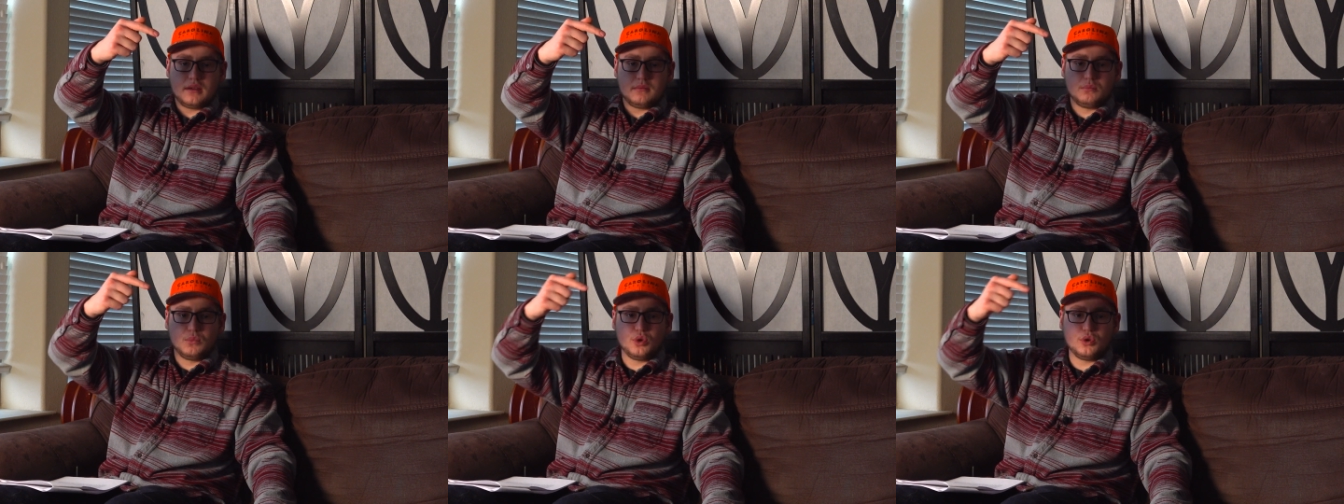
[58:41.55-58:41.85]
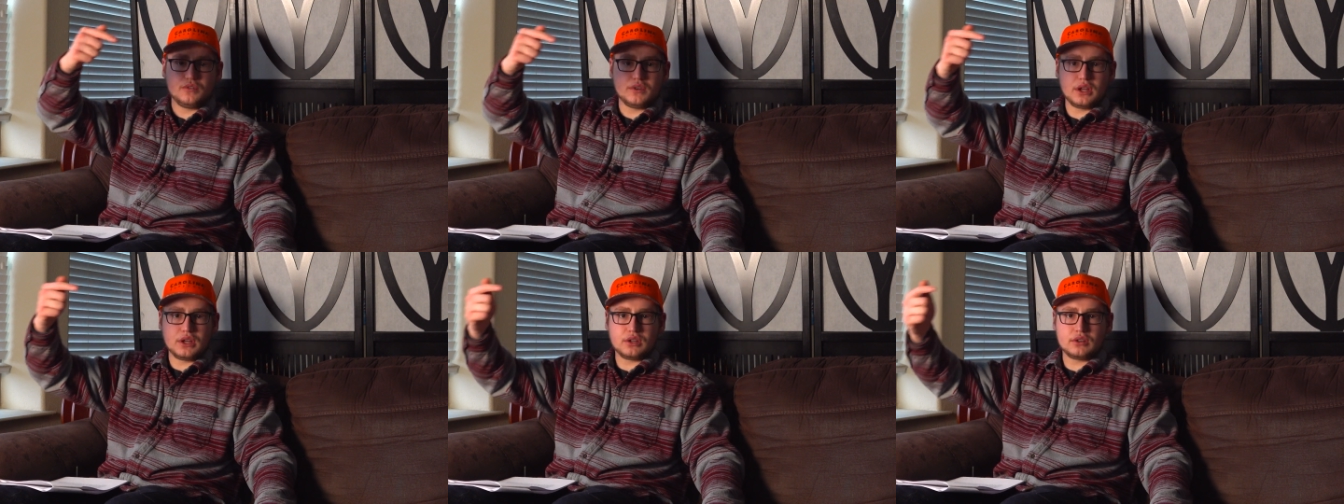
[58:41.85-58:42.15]

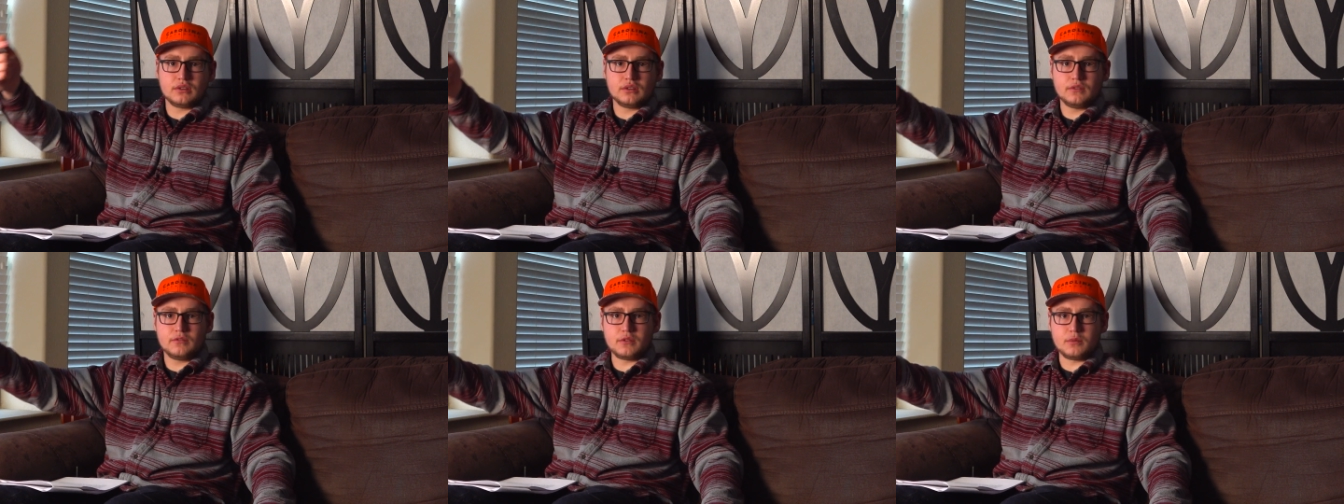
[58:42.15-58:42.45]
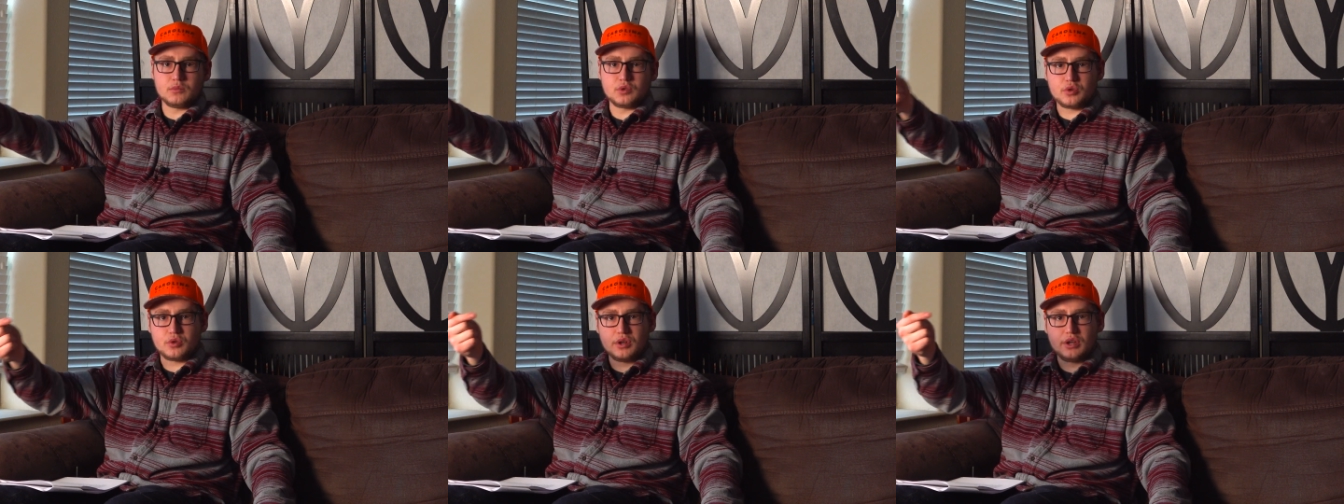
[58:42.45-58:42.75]
moving
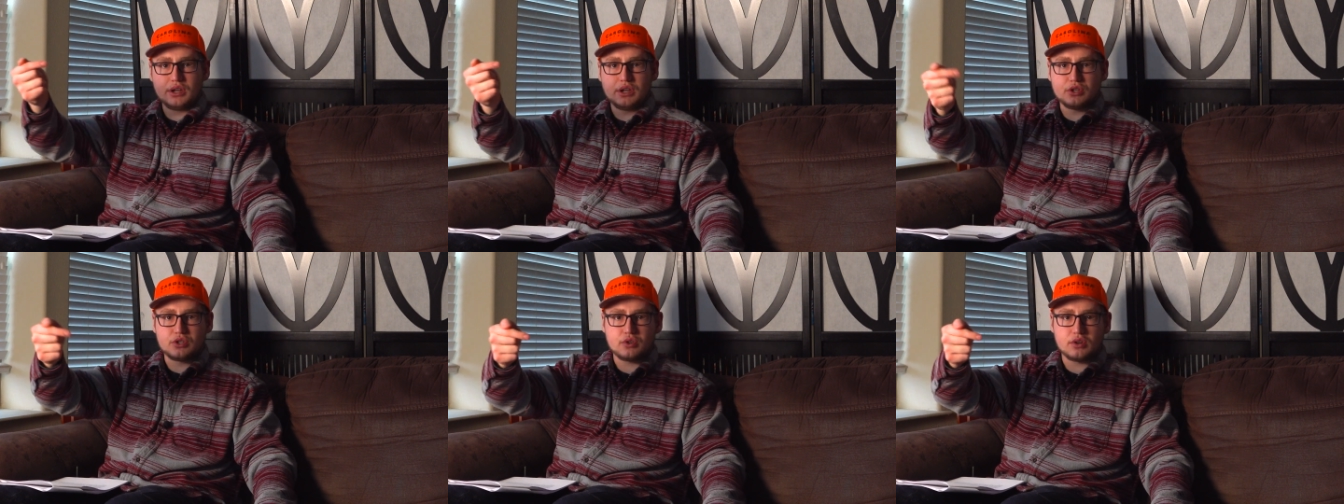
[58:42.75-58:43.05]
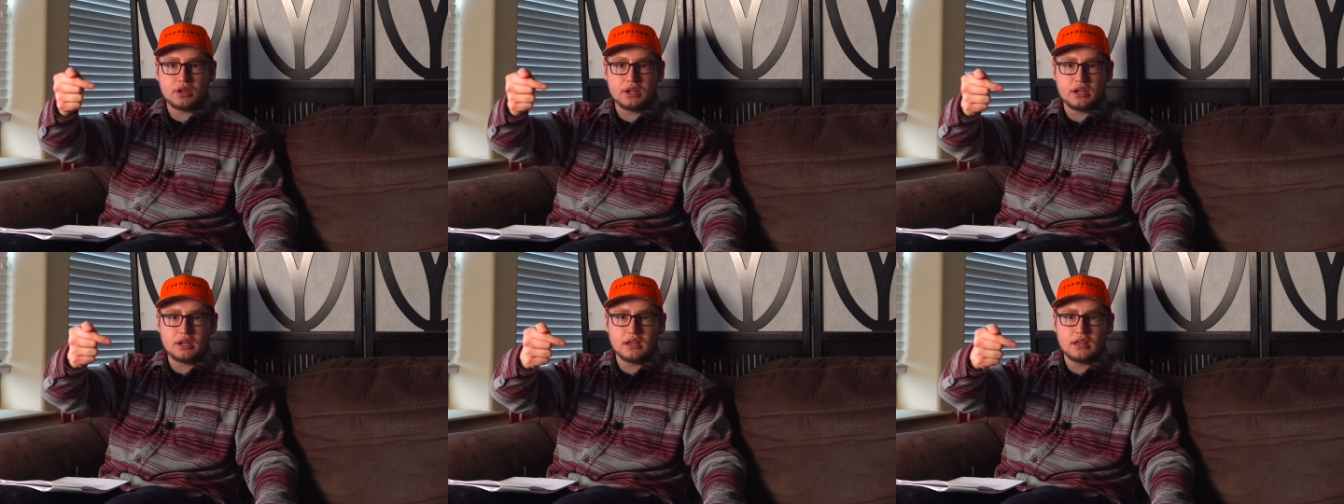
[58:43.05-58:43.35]
from tree to
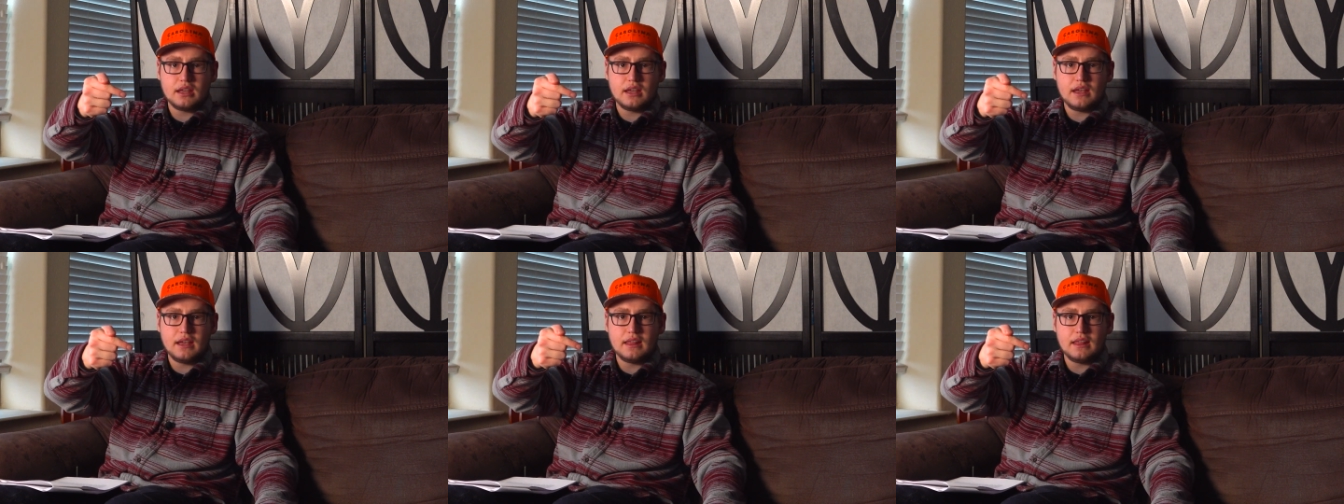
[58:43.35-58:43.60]
tree,